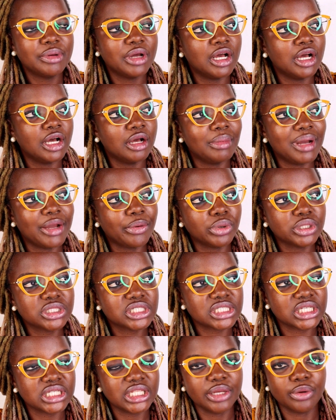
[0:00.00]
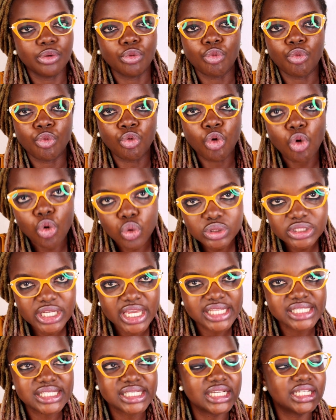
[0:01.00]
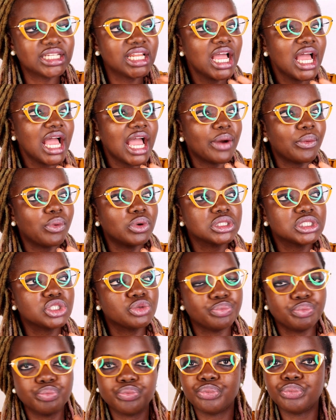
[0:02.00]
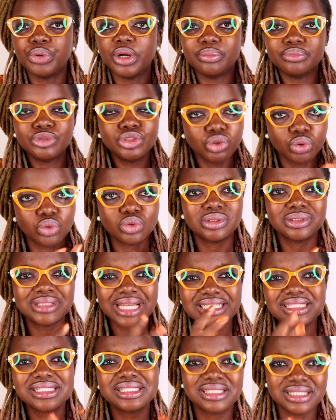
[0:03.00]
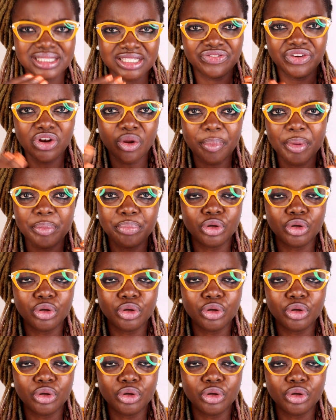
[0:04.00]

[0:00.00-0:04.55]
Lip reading: I want it in a gold casing. I want to, that's developing